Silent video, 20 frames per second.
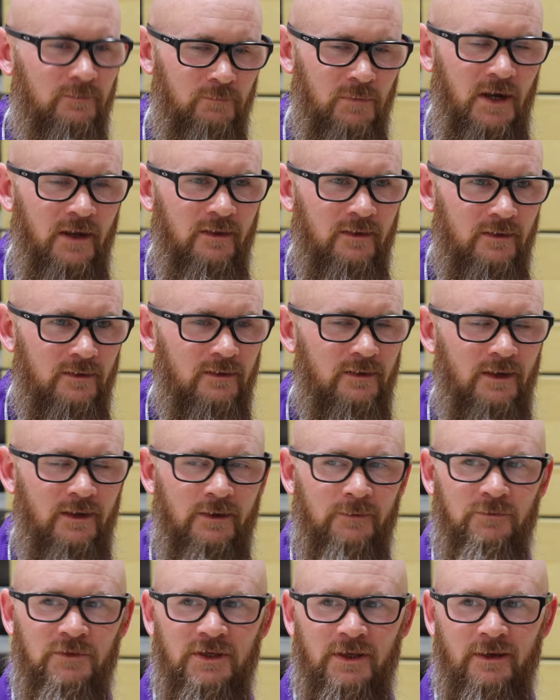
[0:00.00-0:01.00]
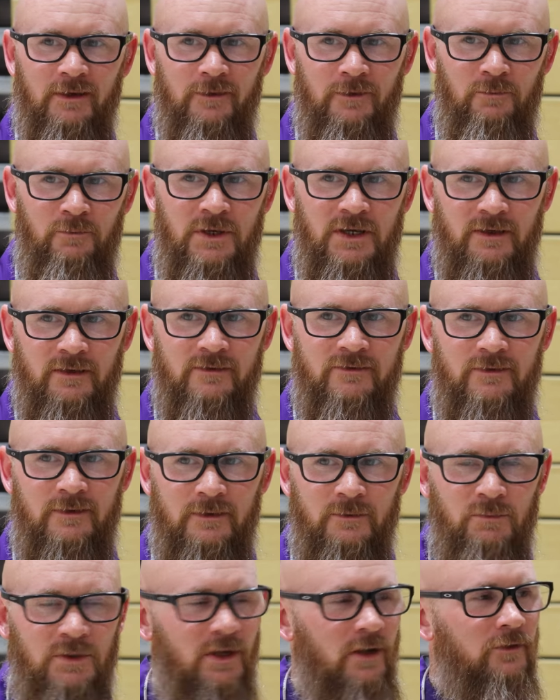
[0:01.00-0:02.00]
by the end of the meet, it's
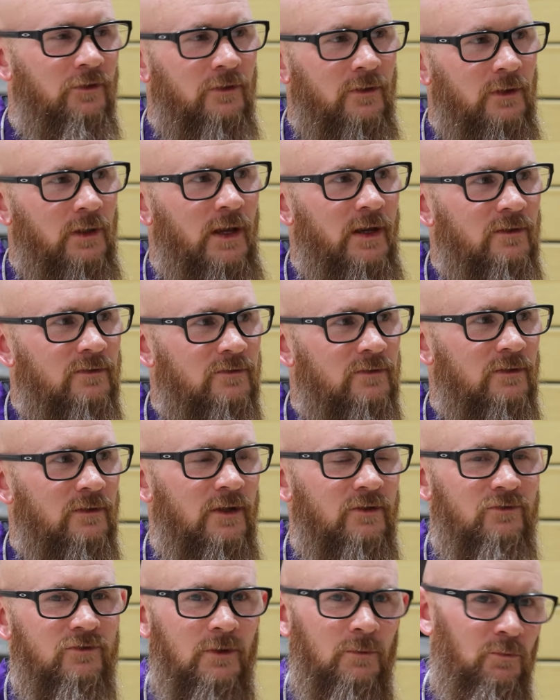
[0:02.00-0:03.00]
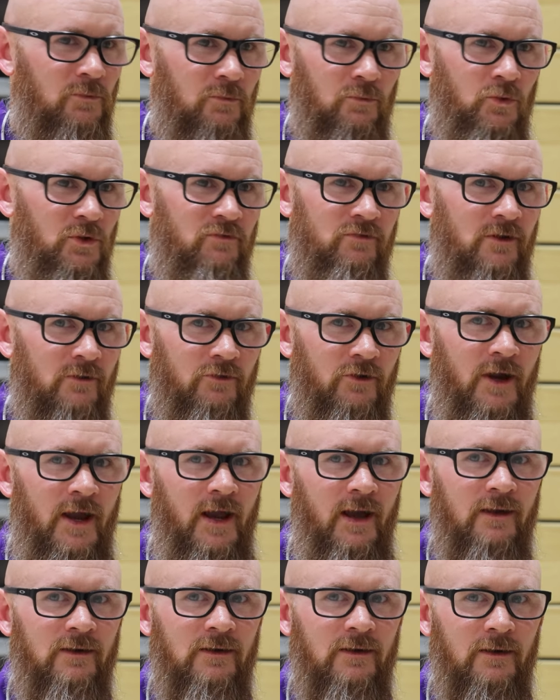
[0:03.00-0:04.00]
going to be under the lights, and that's something we've never
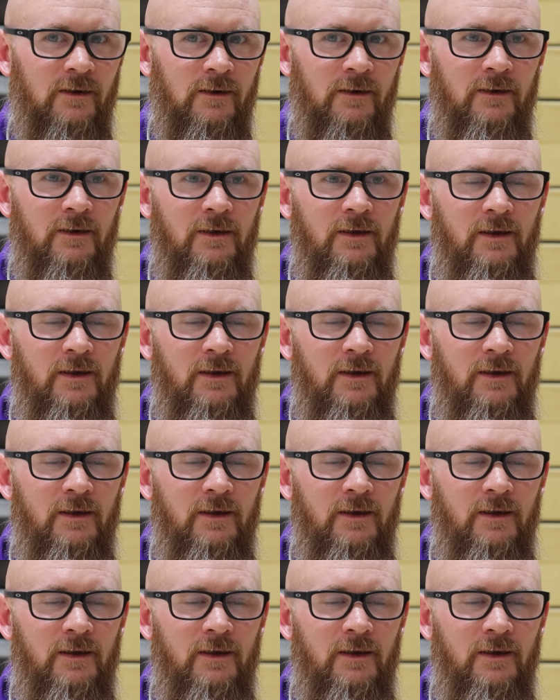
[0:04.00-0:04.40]
had here.